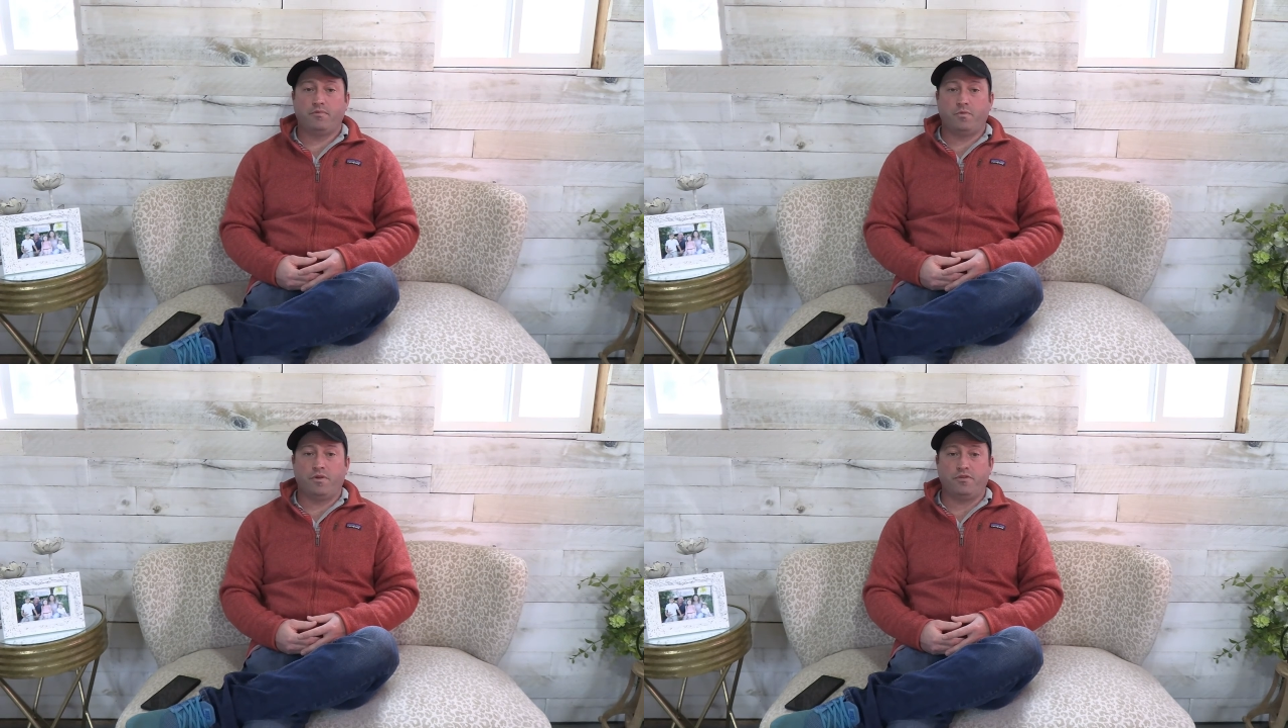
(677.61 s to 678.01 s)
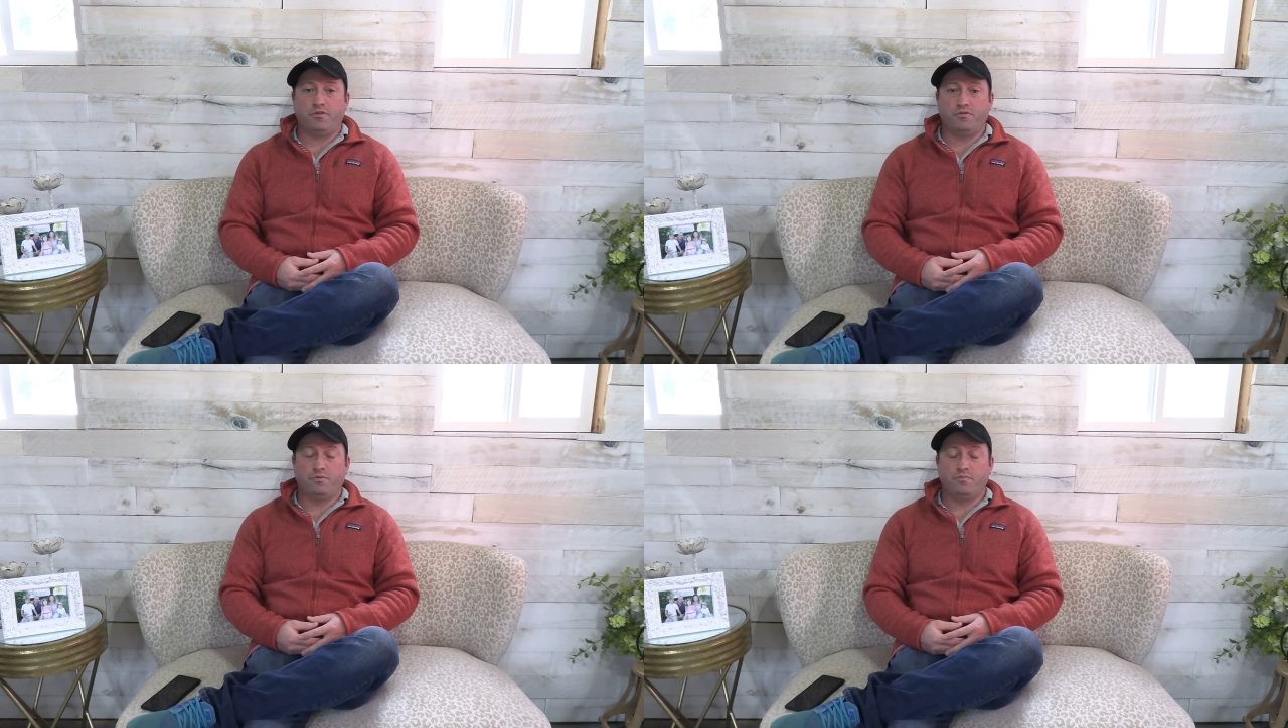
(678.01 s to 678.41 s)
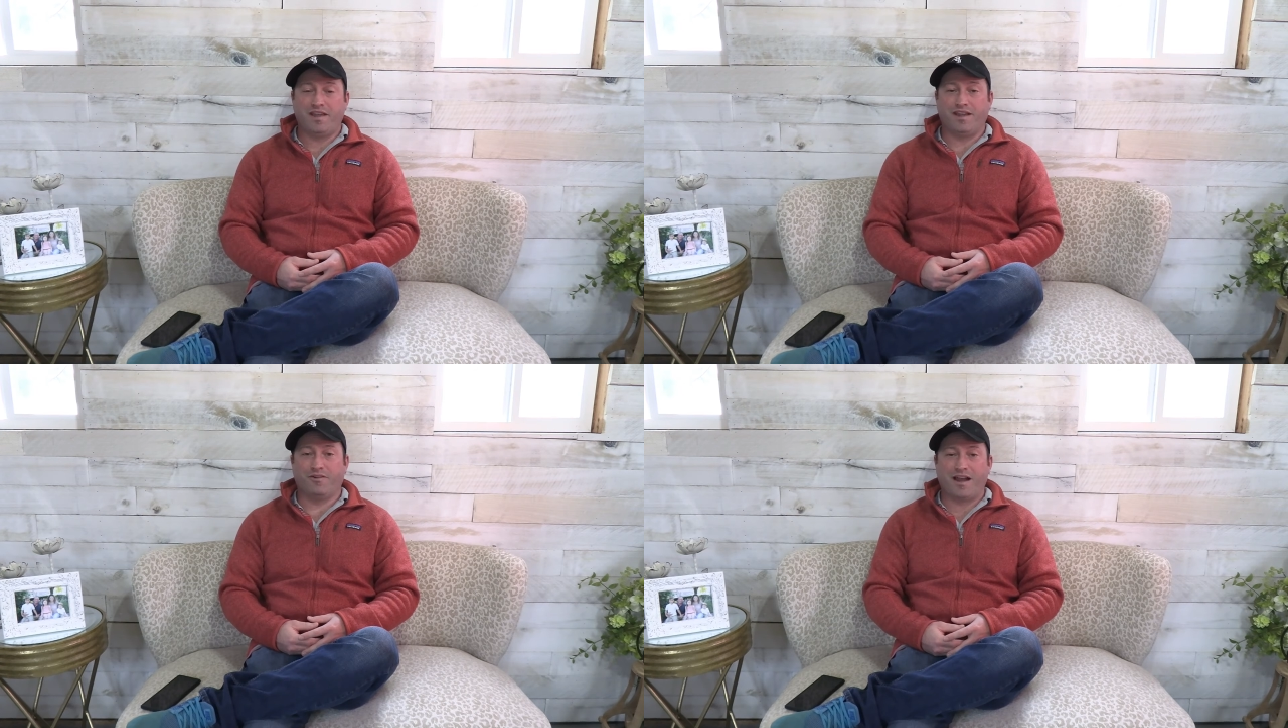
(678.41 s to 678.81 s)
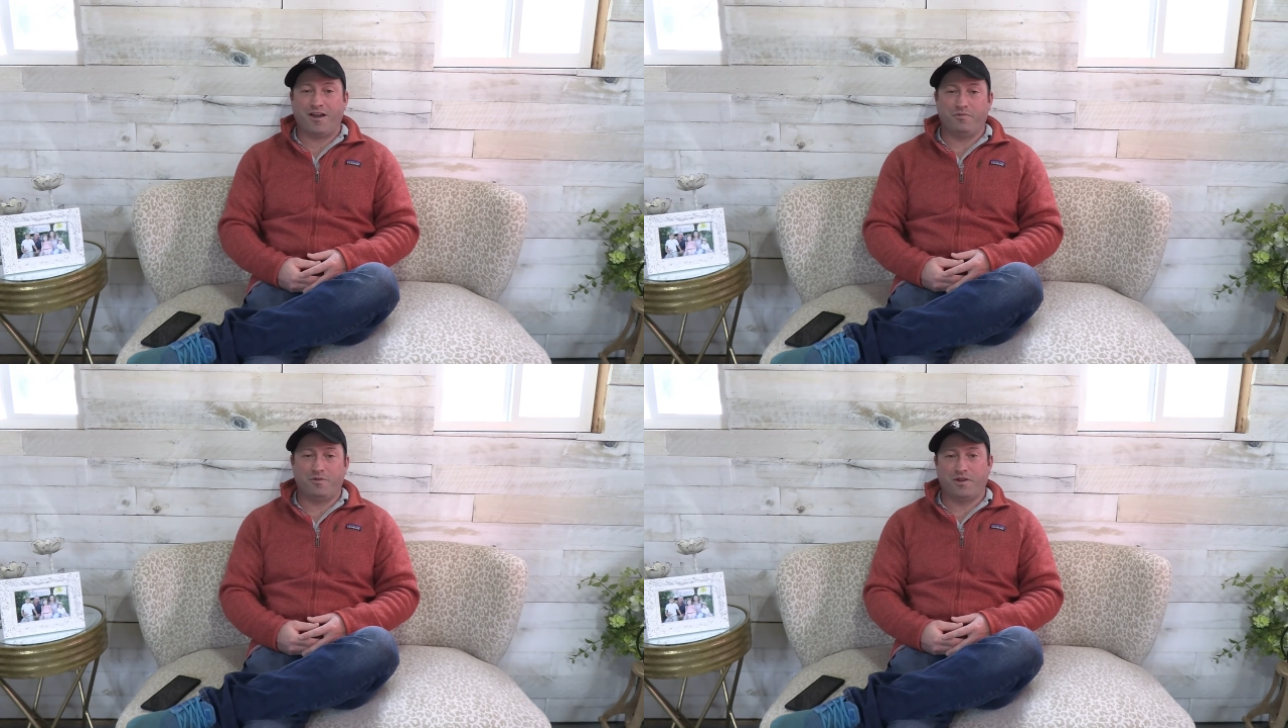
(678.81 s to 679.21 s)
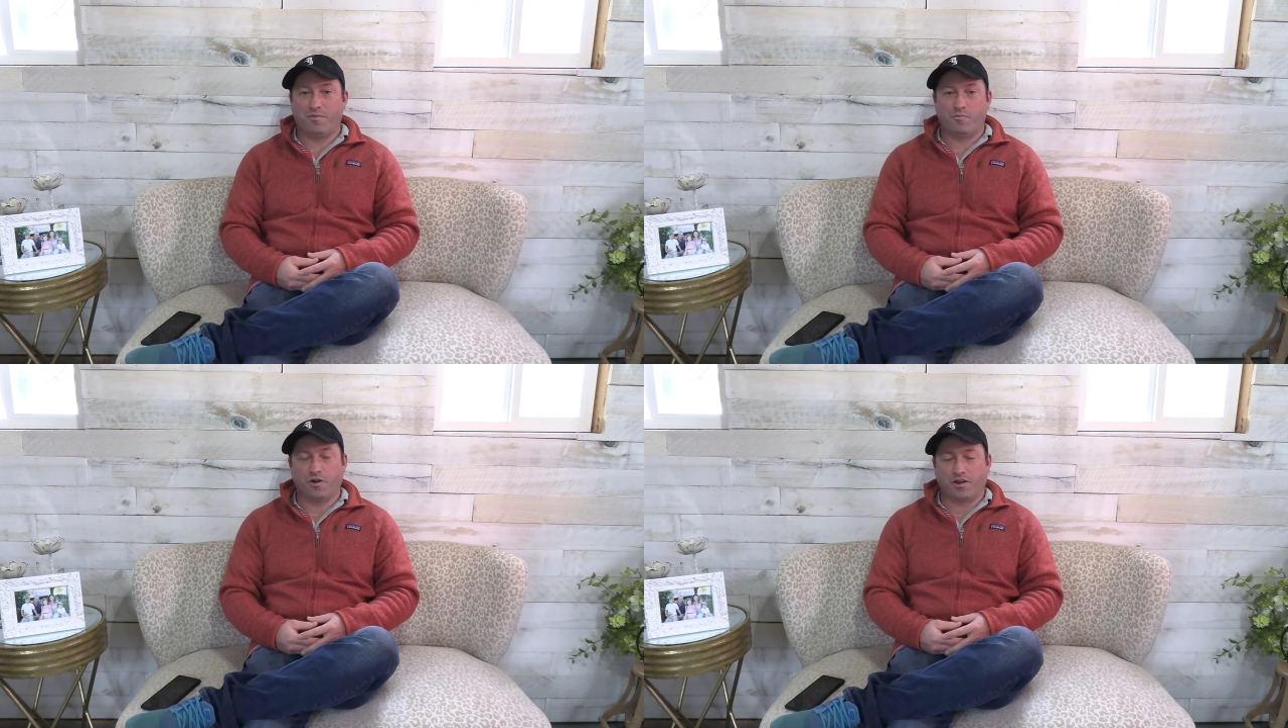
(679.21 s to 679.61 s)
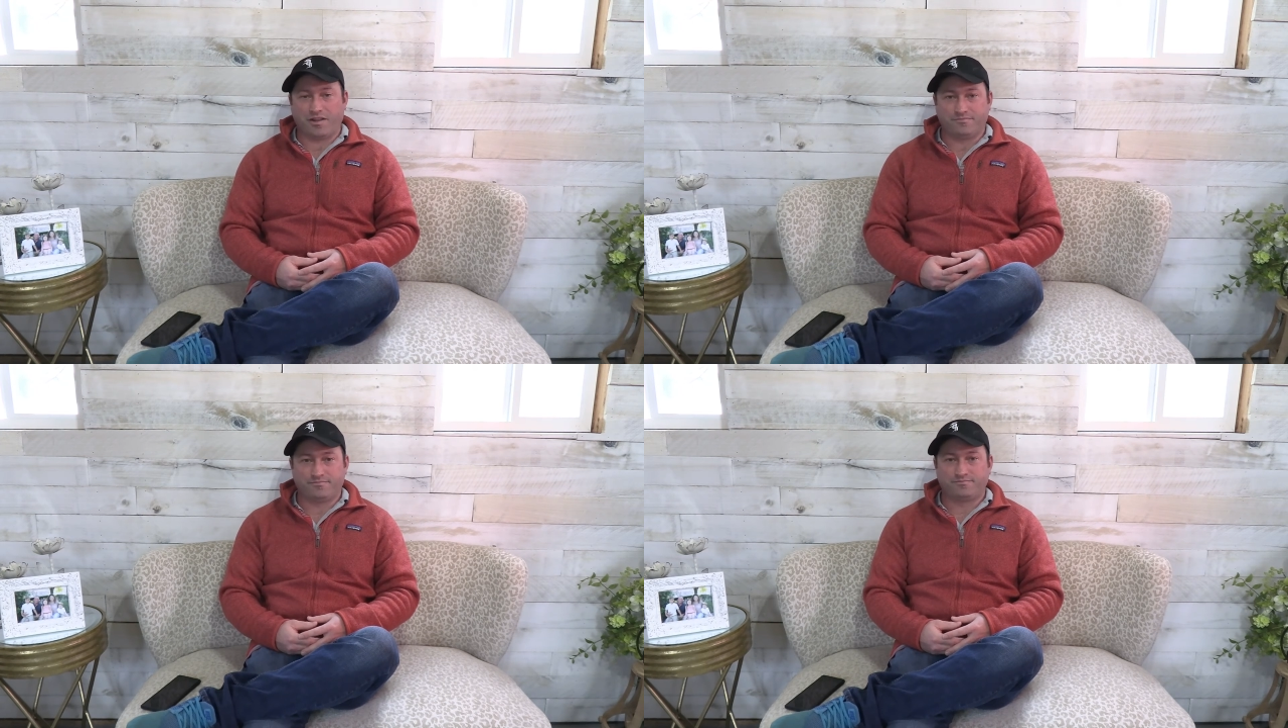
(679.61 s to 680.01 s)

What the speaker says: with you being around me when I'm working,